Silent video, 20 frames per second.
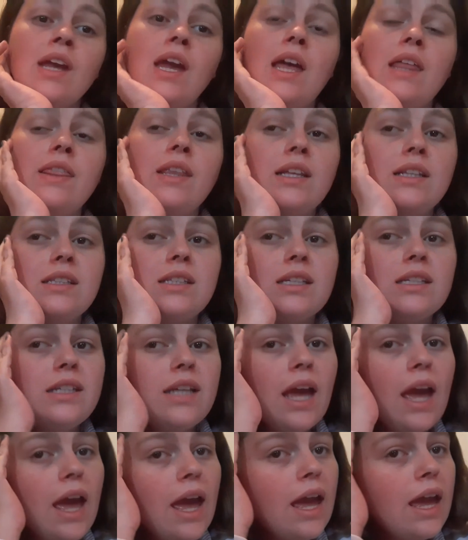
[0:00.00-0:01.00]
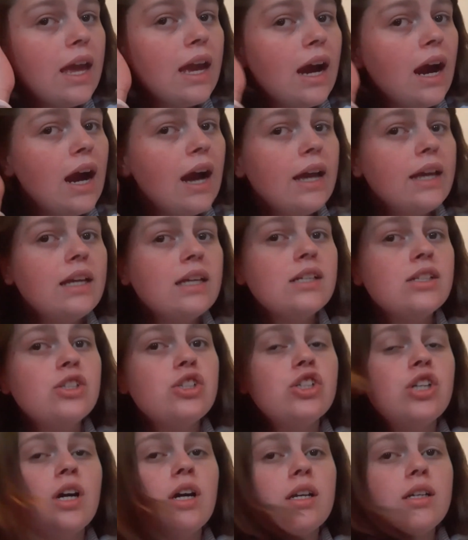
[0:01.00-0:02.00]
And then today I can
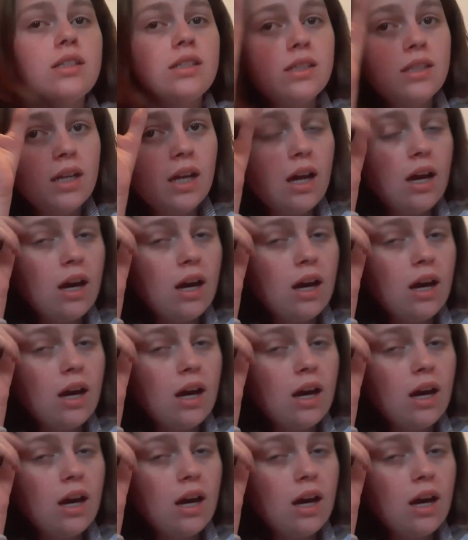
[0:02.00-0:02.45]
just,